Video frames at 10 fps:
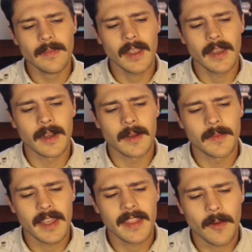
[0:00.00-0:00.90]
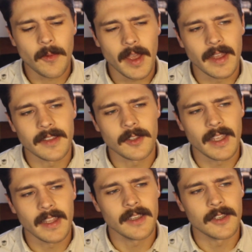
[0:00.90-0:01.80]
in that way,
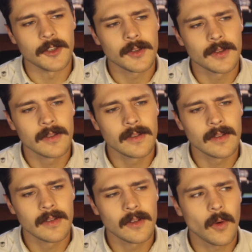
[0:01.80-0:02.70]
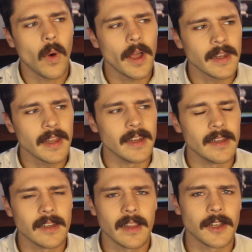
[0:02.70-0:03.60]
it is quite an
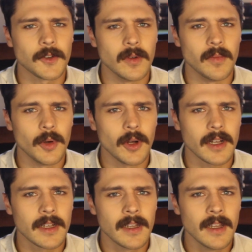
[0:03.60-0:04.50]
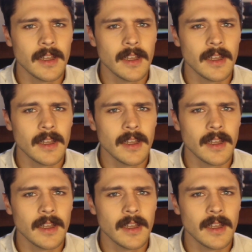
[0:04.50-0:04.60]
intellectual book,